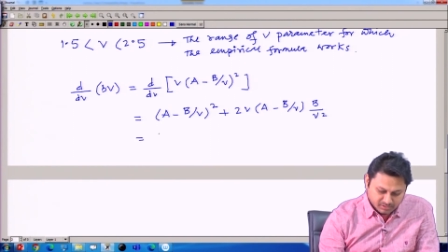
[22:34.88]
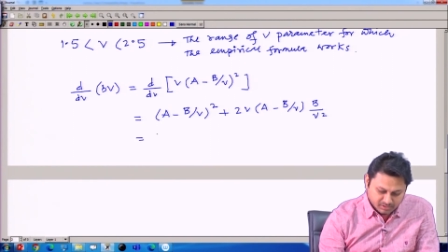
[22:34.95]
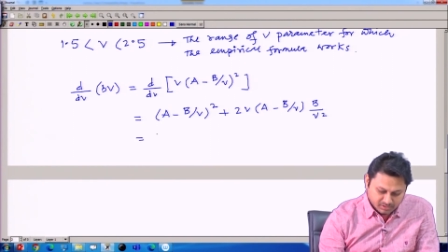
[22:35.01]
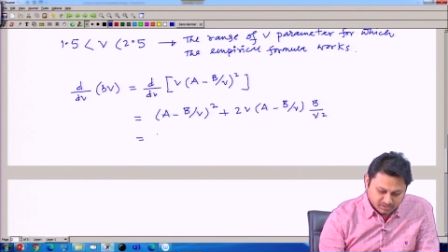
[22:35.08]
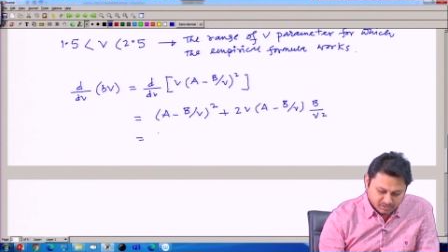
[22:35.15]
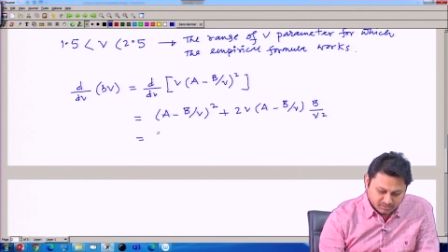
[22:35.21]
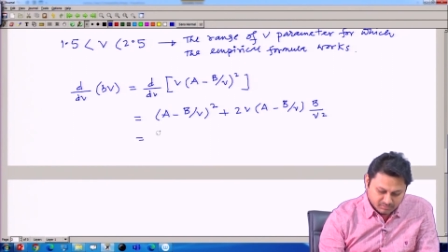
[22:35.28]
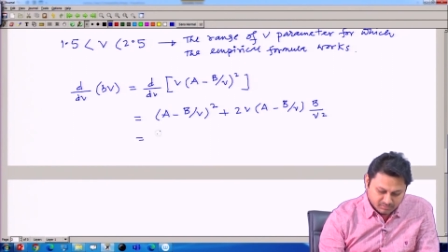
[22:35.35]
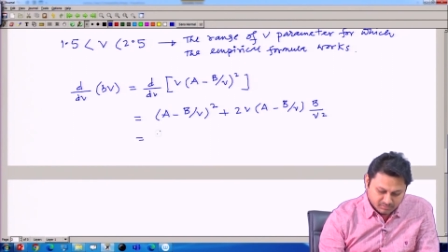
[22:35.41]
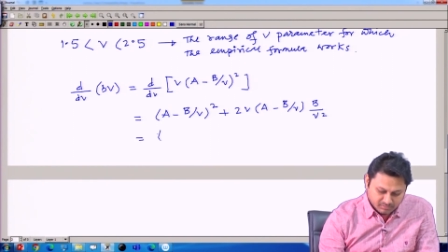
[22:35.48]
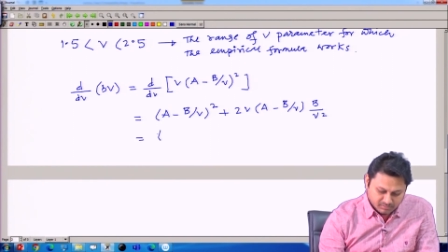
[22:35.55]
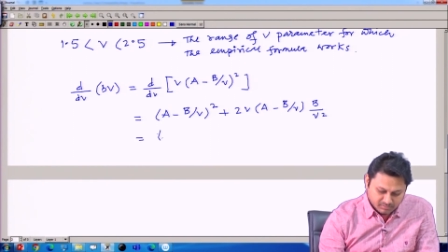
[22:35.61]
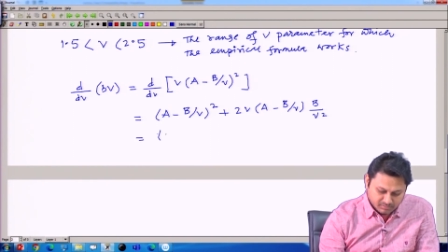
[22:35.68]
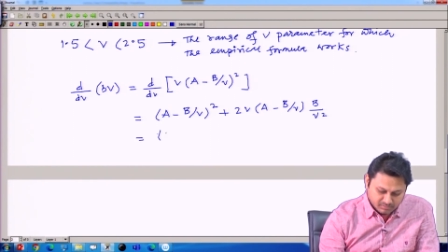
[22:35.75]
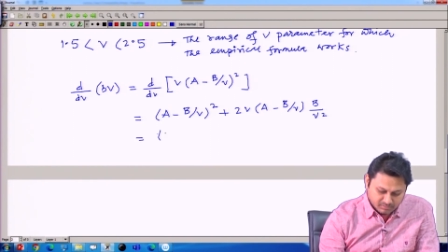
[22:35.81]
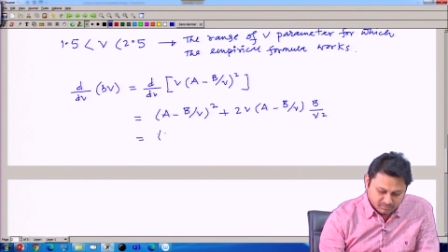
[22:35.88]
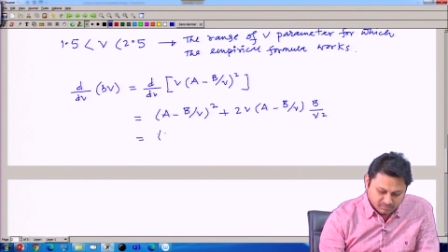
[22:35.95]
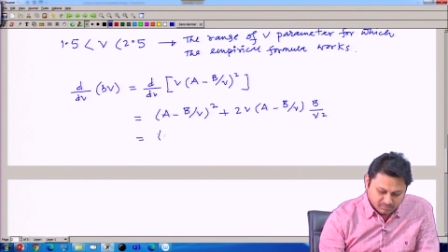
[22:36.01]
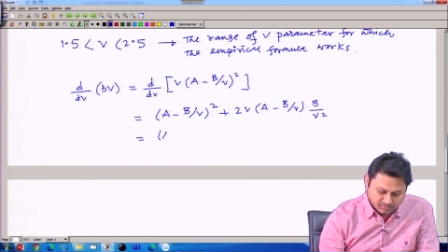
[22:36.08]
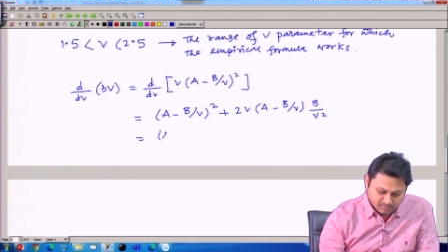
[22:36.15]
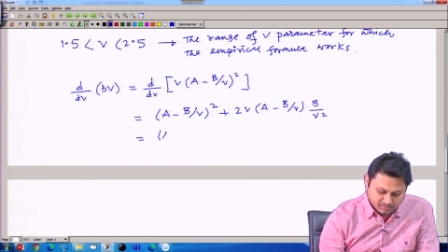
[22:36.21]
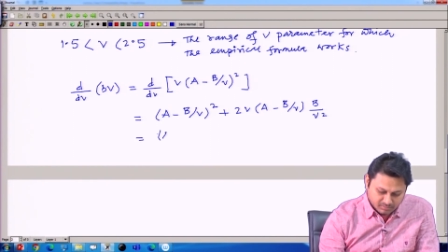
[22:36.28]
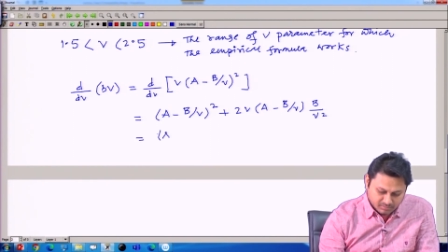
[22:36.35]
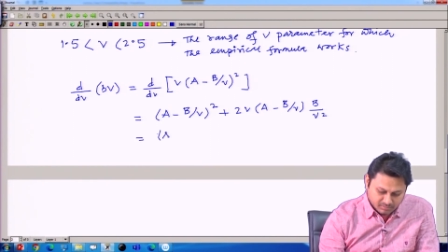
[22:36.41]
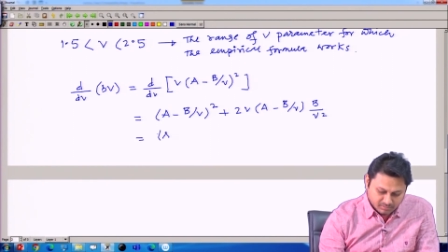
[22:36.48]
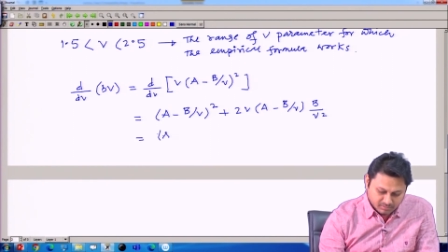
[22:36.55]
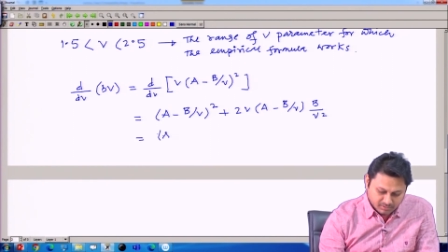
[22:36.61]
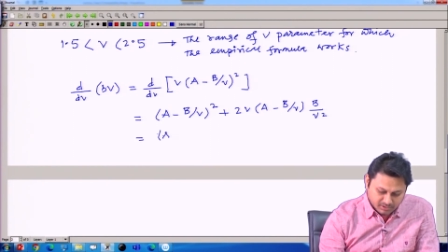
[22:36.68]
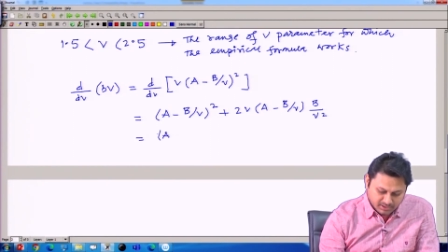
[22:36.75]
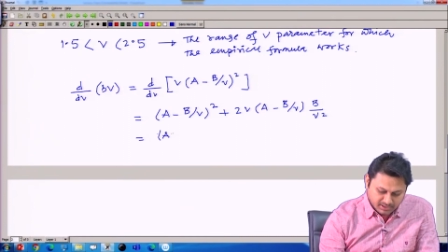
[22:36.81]
uh,
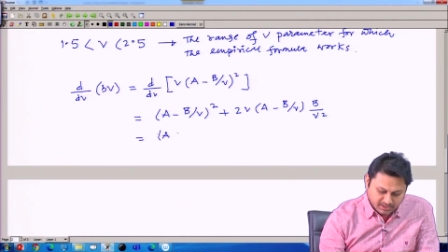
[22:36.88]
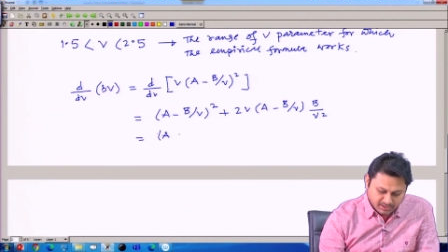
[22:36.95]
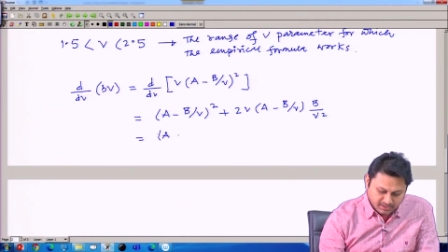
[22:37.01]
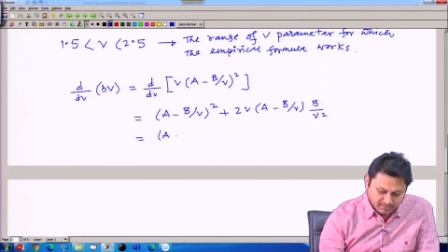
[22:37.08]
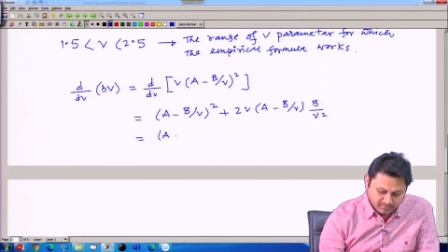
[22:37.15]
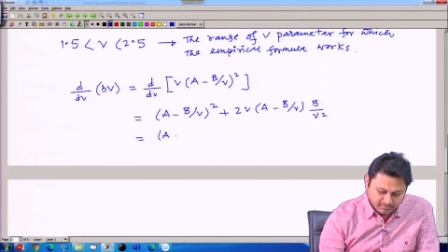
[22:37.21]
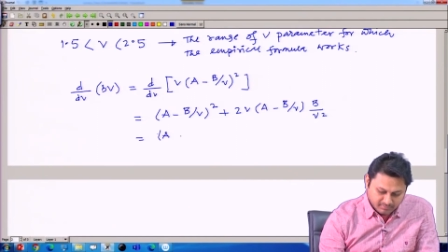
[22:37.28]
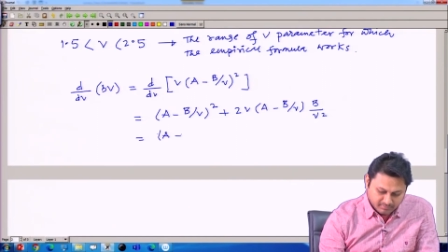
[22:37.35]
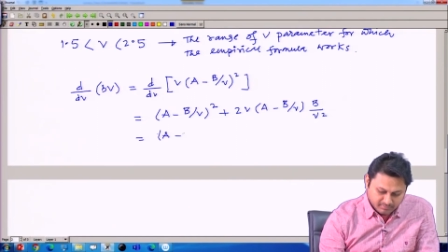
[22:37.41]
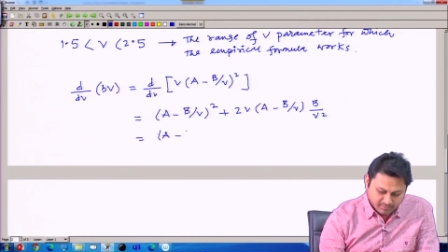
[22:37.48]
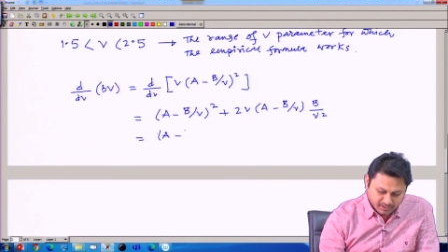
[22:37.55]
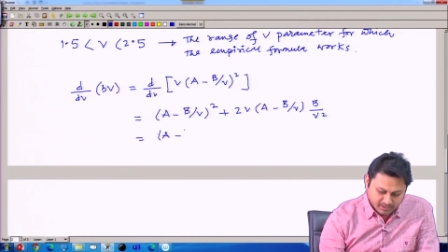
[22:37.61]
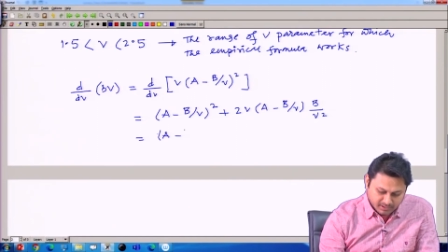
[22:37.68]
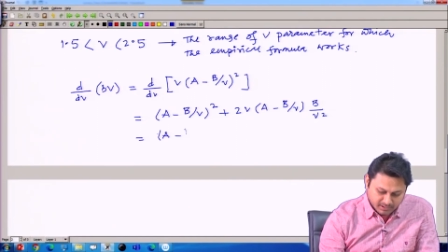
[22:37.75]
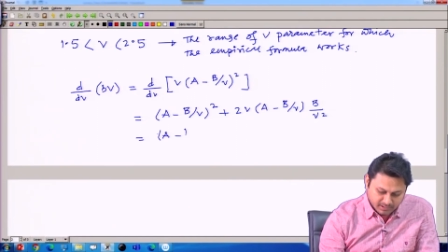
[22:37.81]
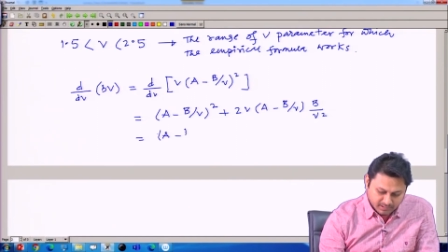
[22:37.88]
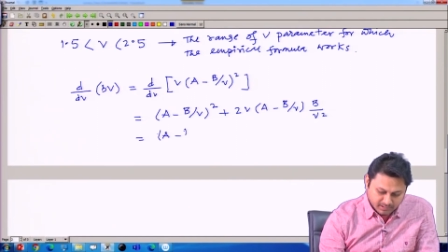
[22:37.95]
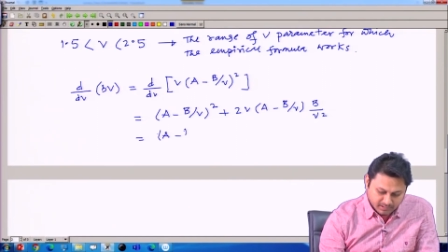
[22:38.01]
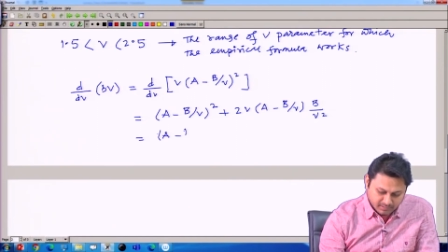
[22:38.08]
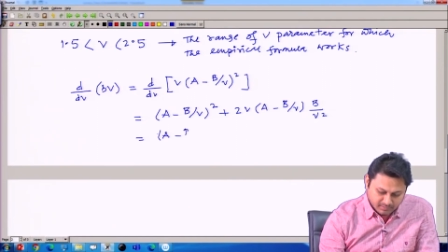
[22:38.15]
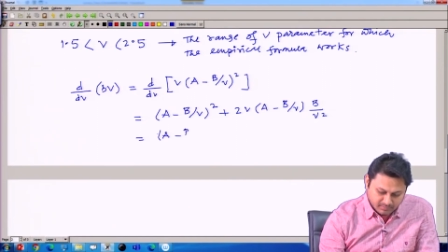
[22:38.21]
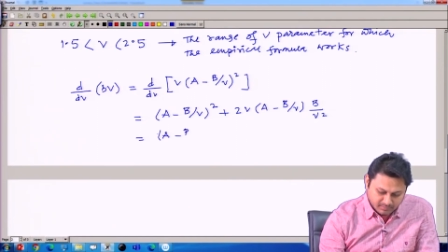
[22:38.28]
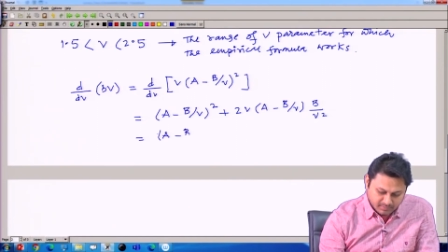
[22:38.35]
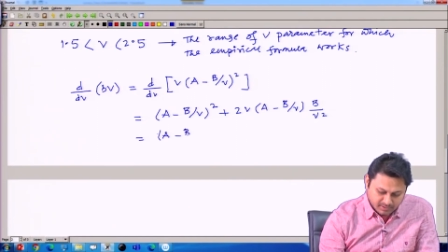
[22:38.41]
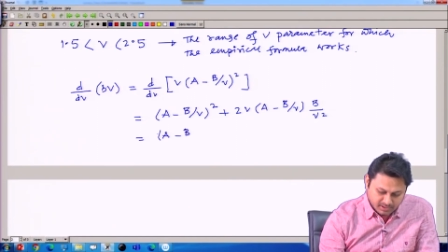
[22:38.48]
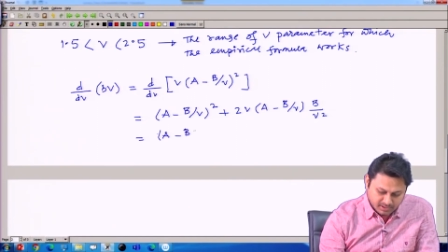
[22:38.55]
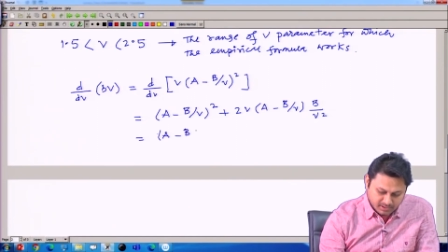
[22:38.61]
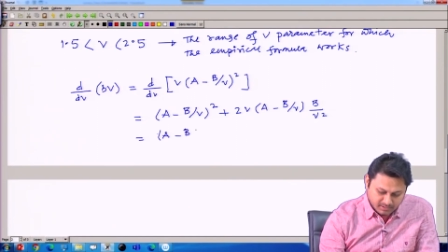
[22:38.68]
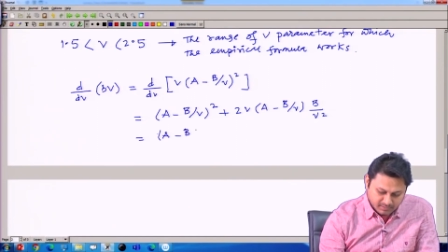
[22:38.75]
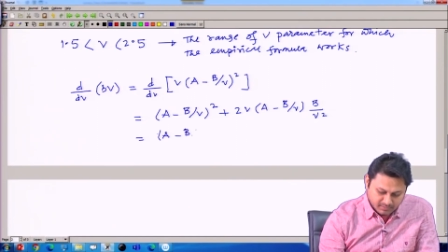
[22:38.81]
a minus
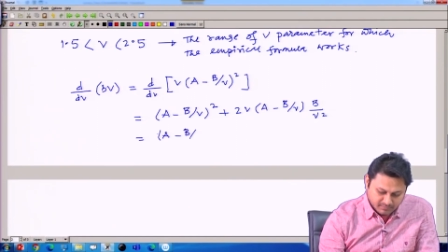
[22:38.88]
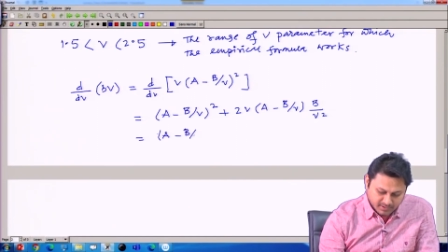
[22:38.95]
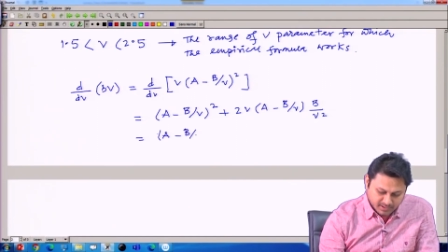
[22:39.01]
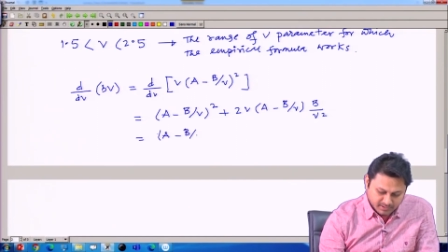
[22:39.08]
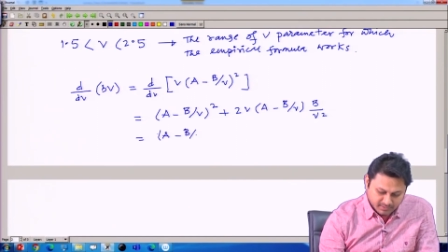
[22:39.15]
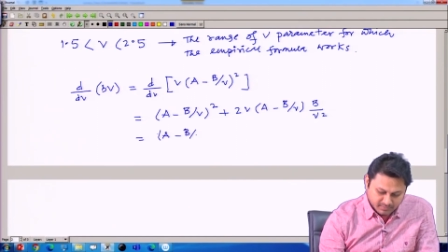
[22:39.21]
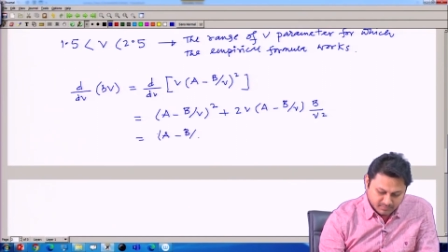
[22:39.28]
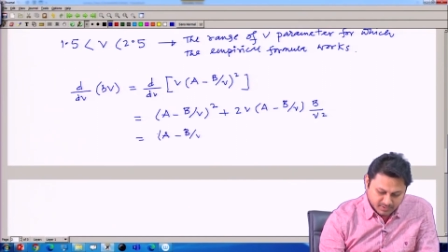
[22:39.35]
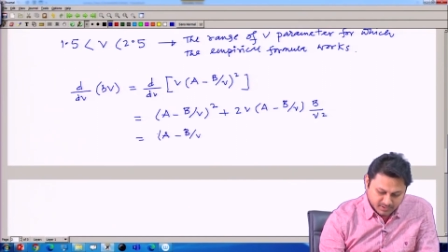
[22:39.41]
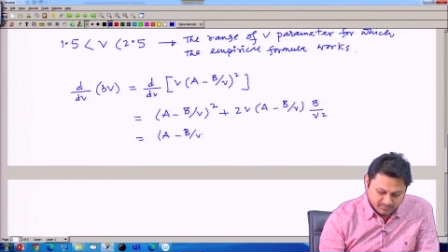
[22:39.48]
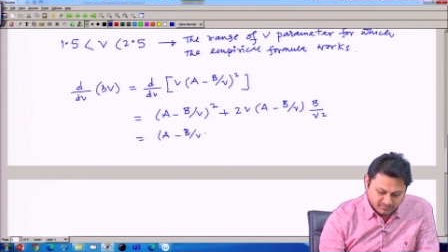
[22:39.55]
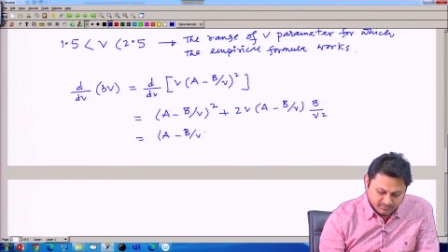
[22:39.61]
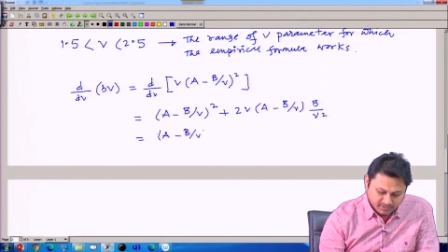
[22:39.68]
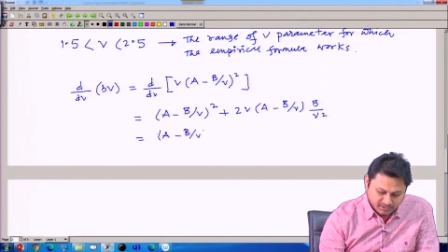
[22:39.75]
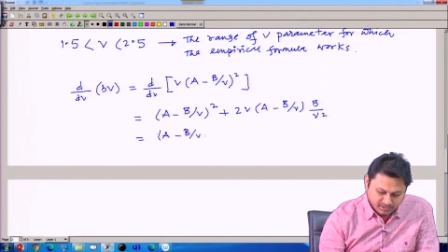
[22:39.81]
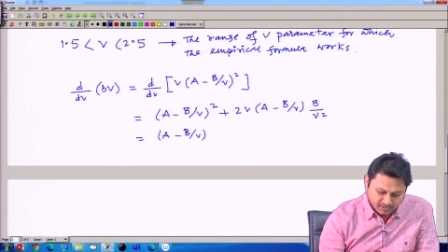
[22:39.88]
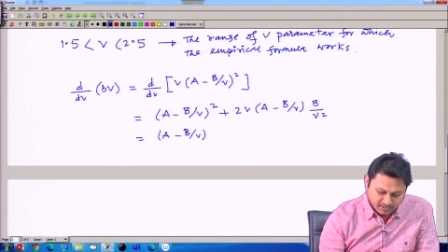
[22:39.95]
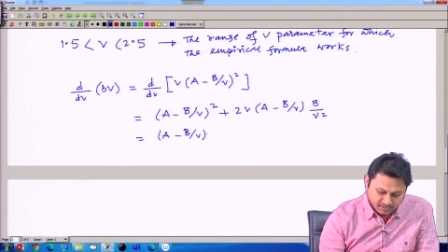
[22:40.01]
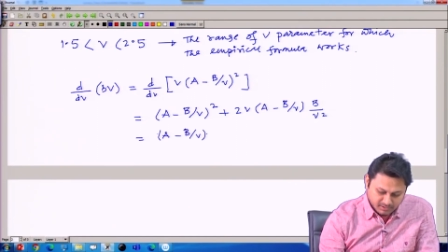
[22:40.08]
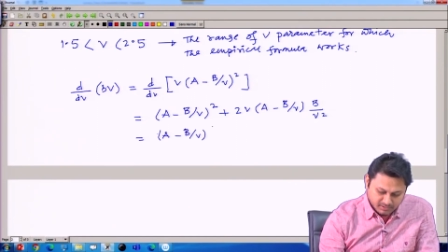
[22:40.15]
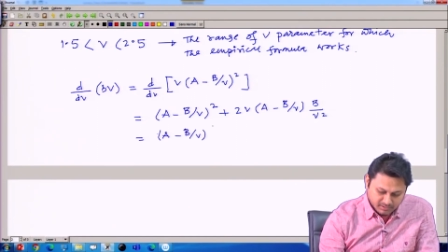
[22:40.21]
b divided by v